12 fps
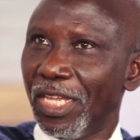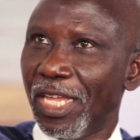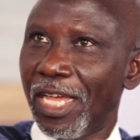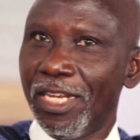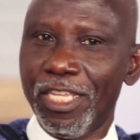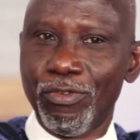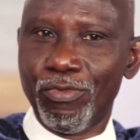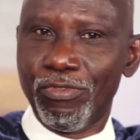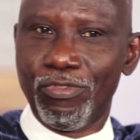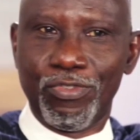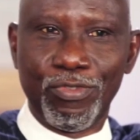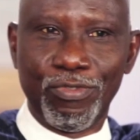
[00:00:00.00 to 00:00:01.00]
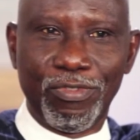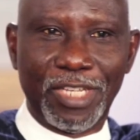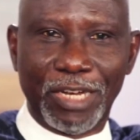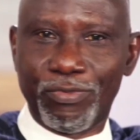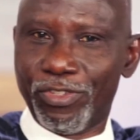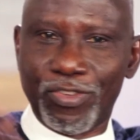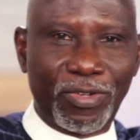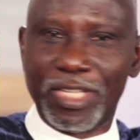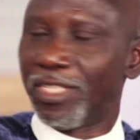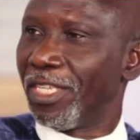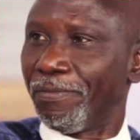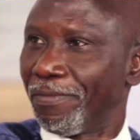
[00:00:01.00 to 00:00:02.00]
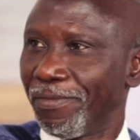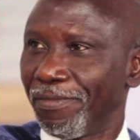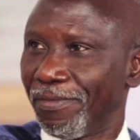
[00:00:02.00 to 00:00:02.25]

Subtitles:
And he will do that which honors him.